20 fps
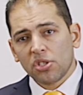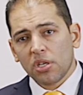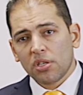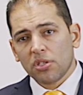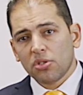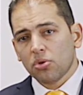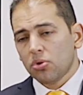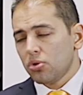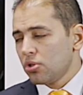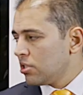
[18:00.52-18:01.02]

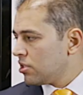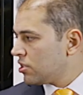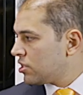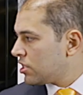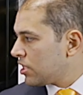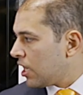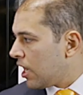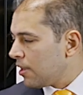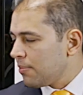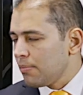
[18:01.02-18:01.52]
resources,
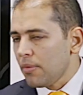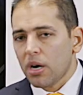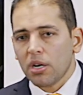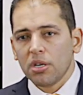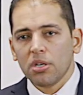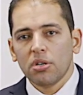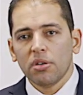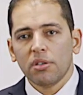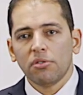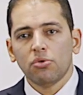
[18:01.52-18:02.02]
time. Are you
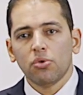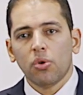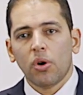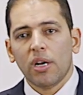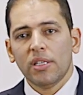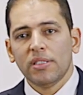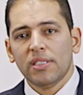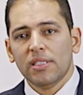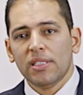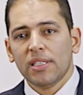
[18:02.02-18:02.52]
going to
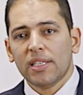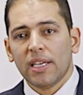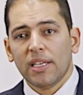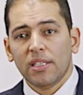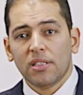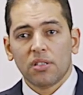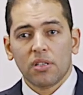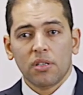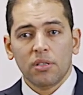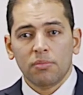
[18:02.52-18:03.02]

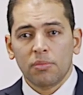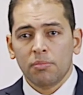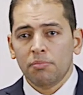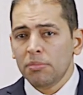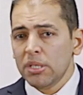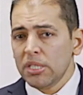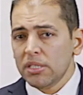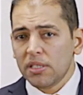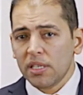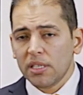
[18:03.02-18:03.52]
dedicate
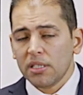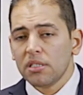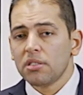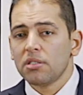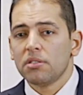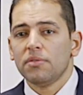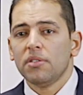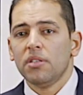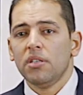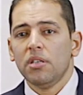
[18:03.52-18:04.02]
meetings
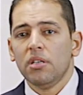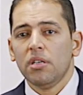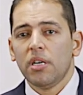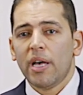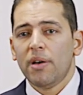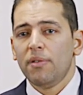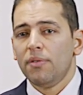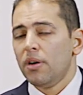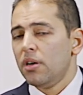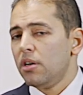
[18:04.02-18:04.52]

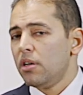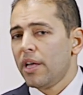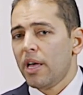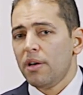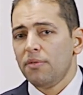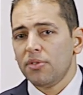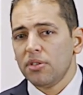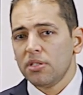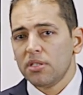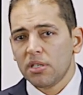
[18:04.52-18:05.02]

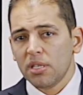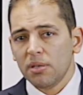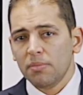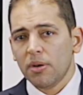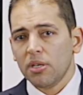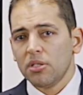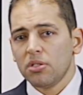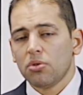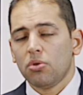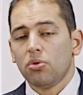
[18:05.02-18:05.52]
every 3
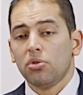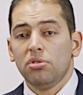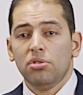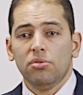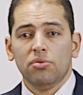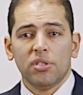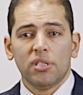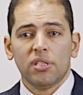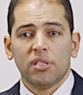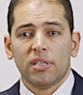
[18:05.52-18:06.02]
months or
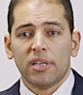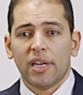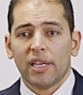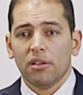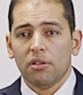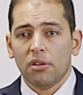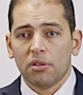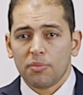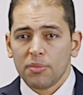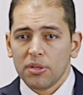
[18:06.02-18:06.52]
during the
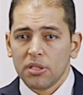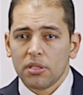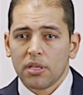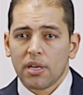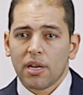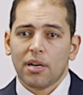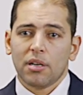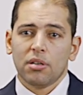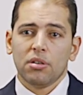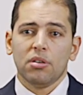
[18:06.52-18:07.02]
regular meeting?
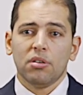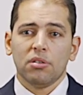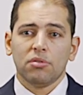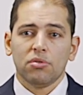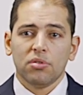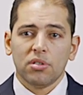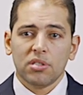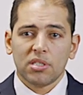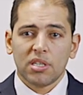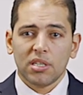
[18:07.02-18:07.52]
Are you going to
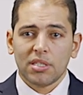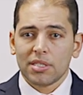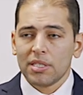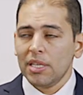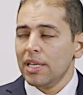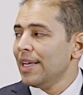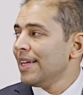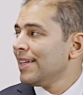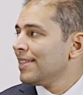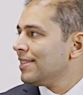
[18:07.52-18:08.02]
discuss
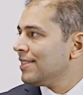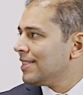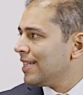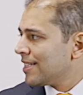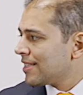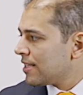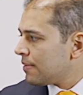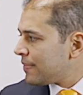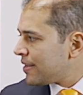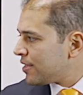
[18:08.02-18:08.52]
the
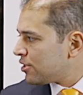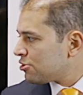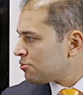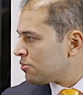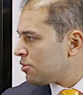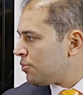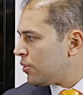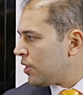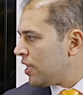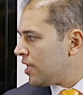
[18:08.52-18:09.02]
data
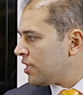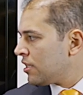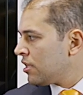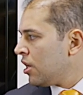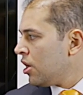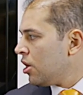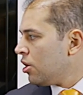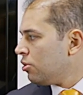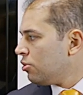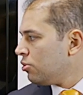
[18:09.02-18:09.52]
management plan?
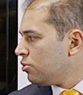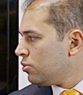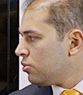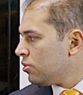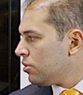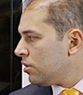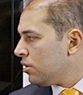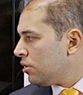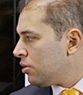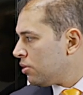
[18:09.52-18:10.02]
Who
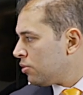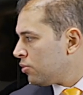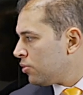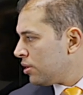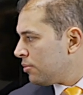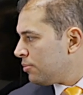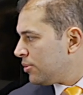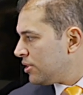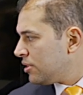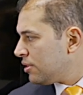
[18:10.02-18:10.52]
will
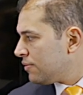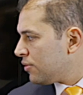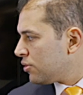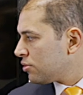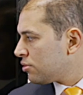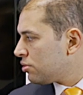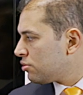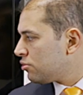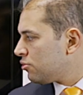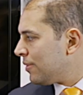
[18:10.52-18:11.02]
be
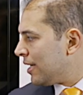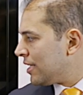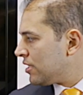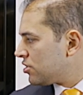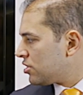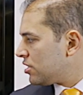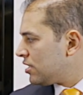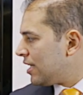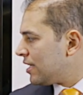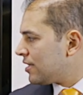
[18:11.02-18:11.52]
devoted to manage
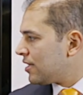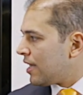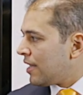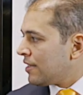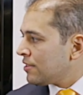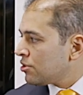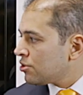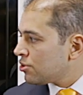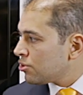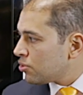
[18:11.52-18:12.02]
the data and
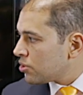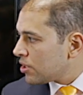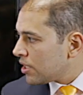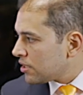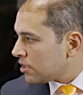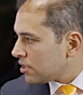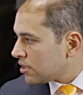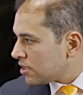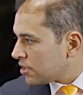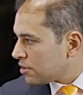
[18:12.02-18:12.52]
ensure that
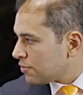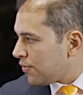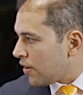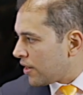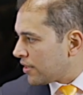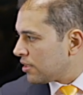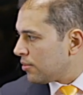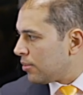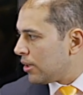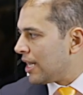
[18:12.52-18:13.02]
it is
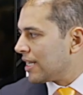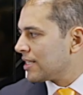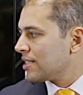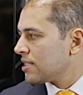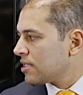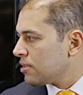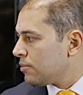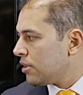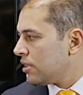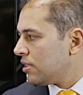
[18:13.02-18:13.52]
findable,
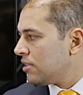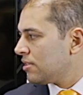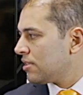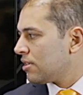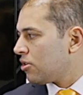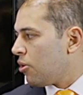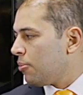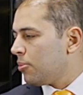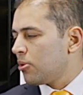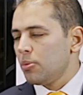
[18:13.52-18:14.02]
accessible,
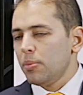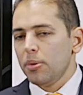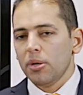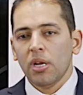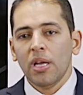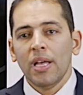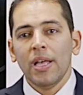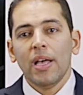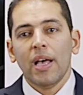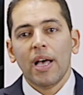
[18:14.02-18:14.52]
interoperable,
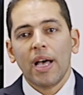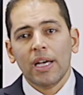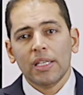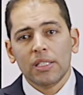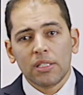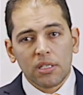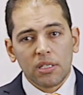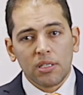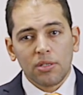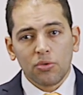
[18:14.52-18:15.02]

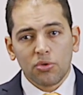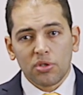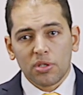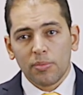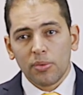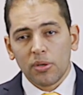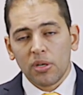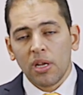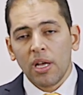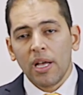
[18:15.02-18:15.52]
and
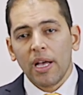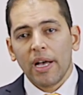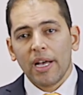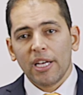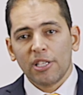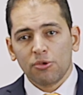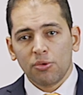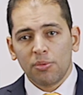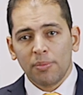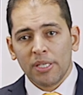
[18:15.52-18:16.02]
reusable,
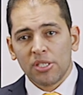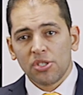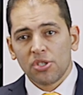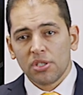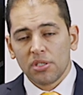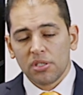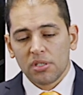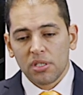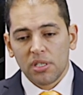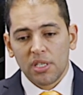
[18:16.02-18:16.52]
as we
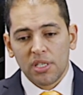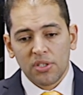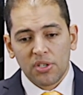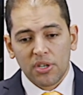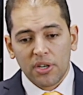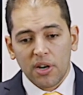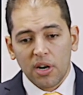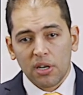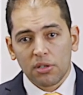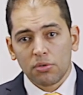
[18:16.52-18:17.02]
mentioned in
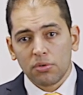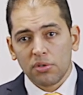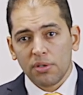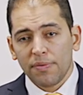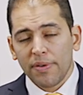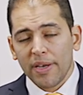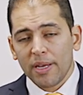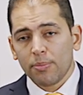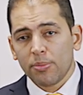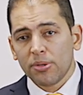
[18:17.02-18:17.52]
regard to the
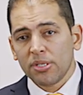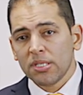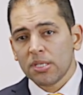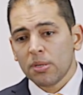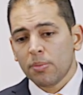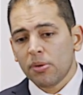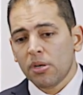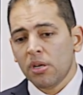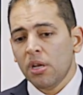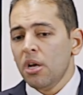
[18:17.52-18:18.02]
FAIR
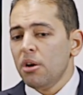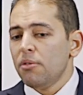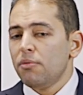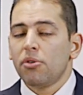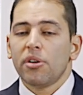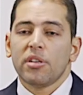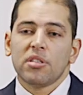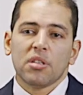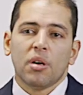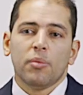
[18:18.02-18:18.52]
principle? For
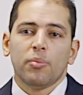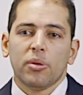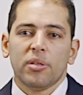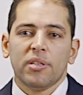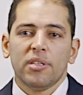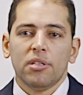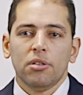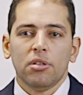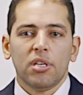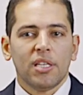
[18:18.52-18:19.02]
example,
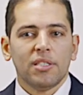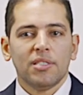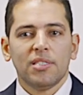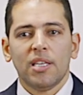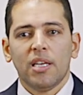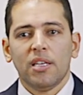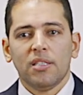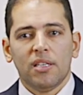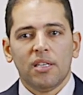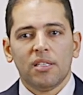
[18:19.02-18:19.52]
here you can
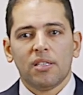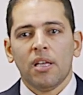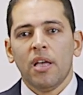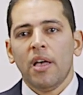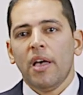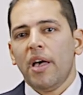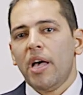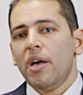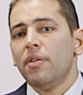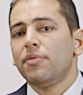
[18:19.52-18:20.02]
say that
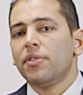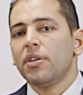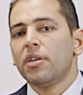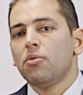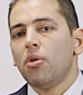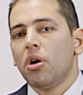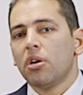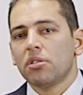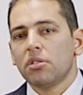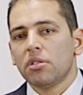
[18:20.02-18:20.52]
every
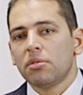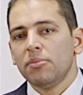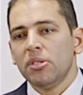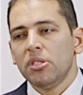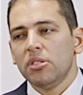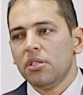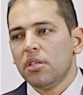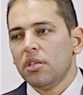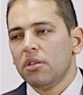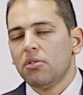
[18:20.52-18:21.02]
quarter
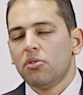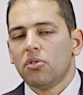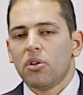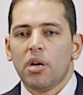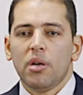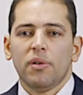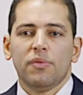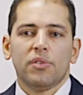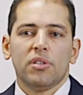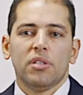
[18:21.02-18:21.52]
meeting or
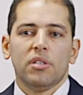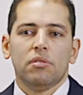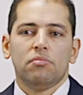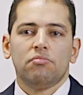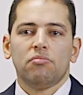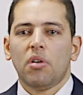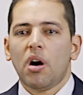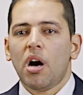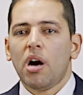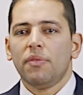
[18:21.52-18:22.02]
every
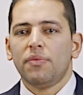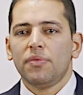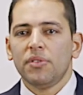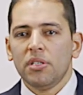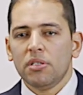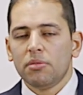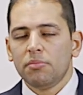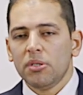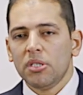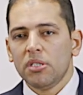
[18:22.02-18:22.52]

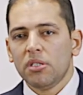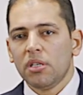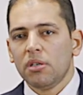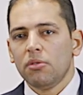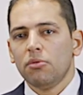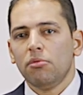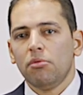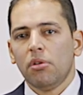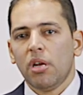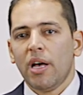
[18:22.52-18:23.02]
half-year meeting
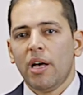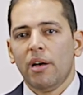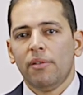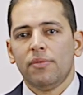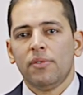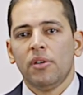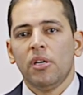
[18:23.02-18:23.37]
we will have